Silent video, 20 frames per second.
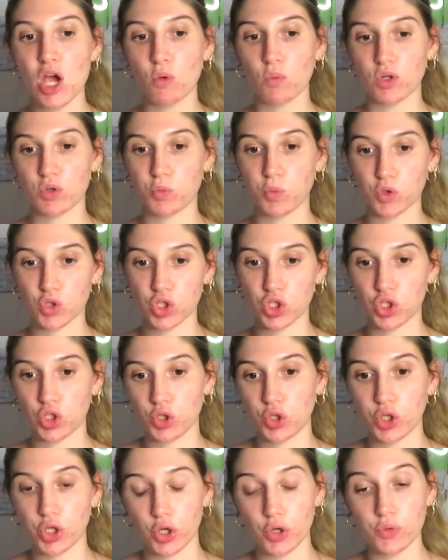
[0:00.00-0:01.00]
which was to
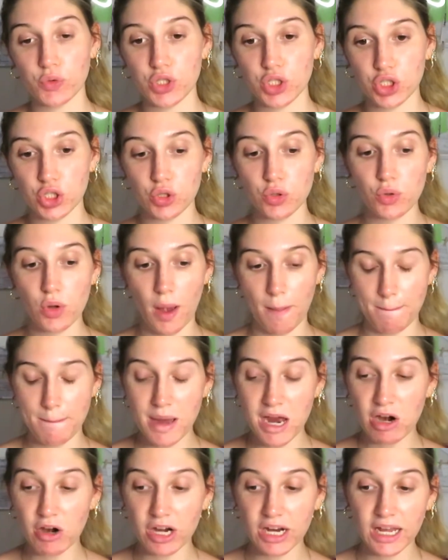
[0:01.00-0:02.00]
go to
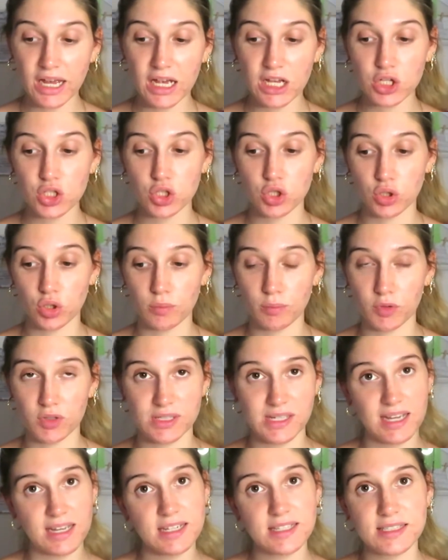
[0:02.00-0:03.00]
America, to
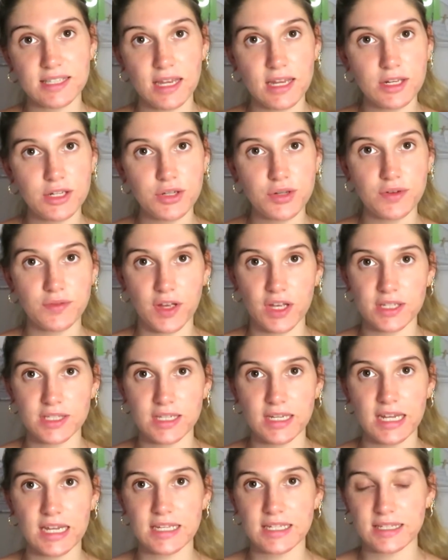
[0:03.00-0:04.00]
Montana State
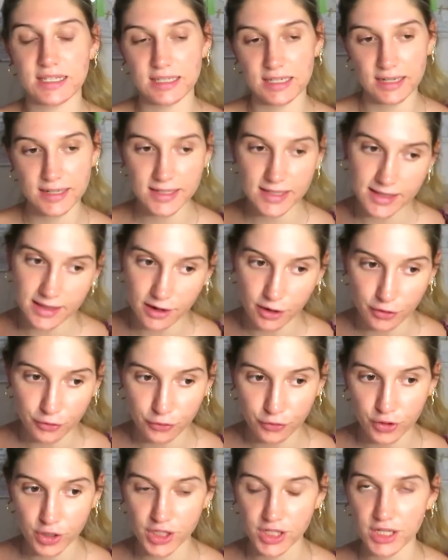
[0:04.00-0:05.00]
University, study there
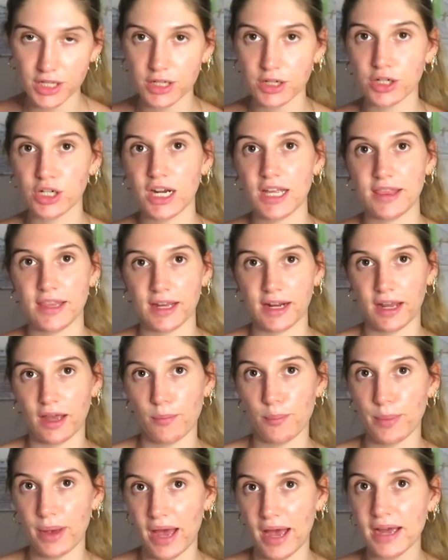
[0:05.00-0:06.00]
for a year and then
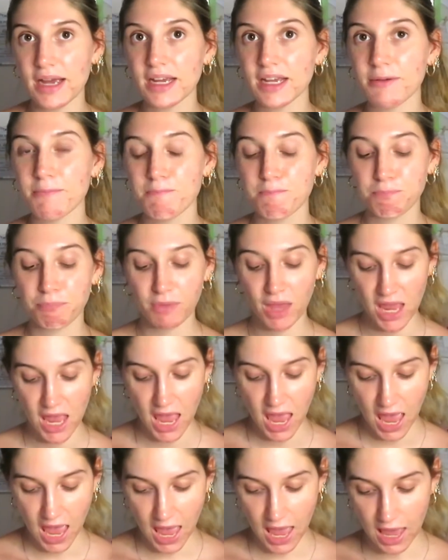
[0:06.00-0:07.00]
come back.
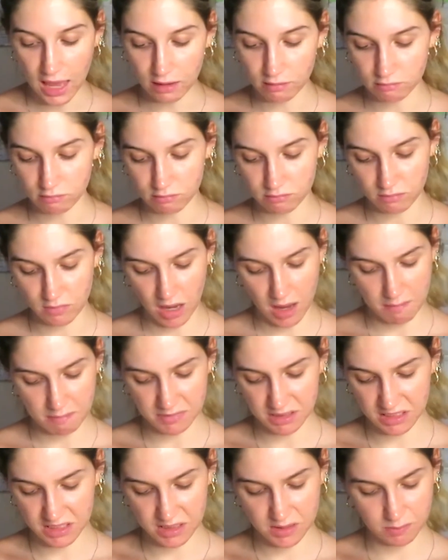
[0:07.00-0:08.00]

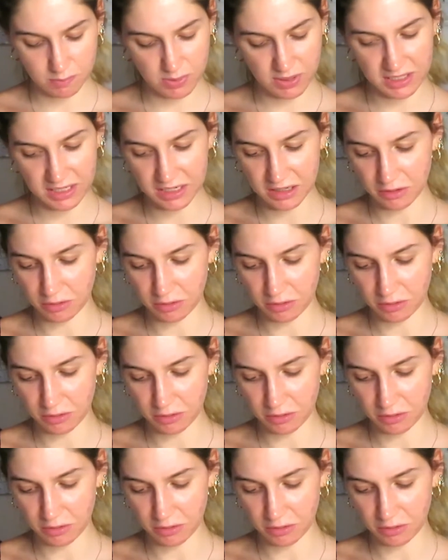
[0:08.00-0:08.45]
I'm spitting